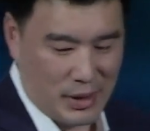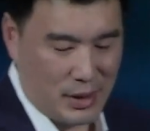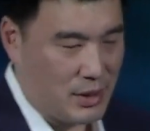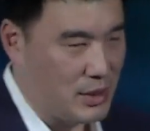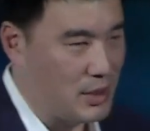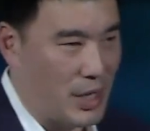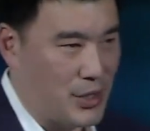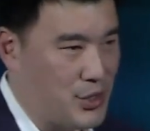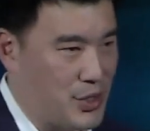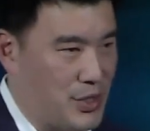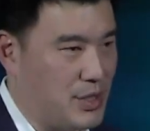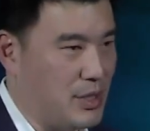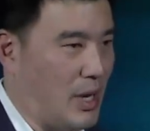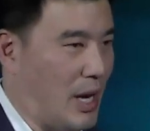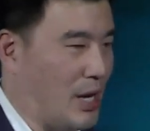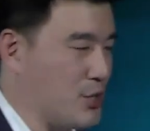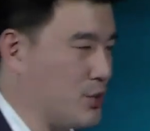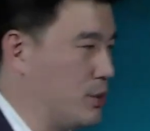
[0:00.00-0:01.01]
It's not just
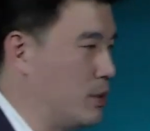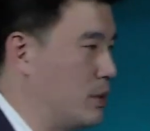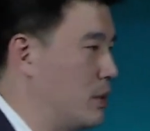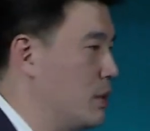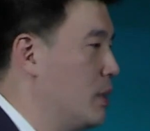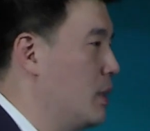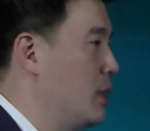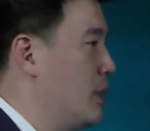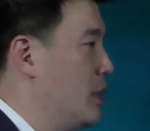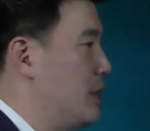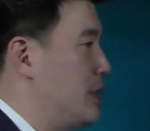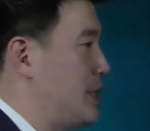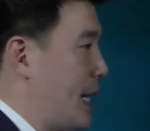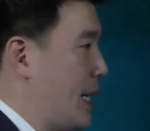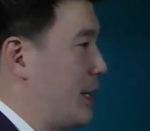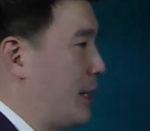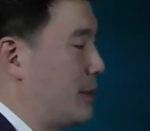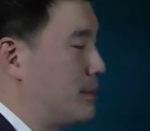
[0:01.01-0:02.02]
the actual
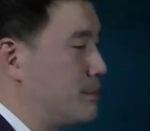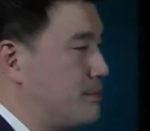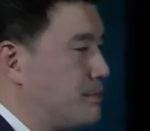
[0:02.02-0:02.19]
data.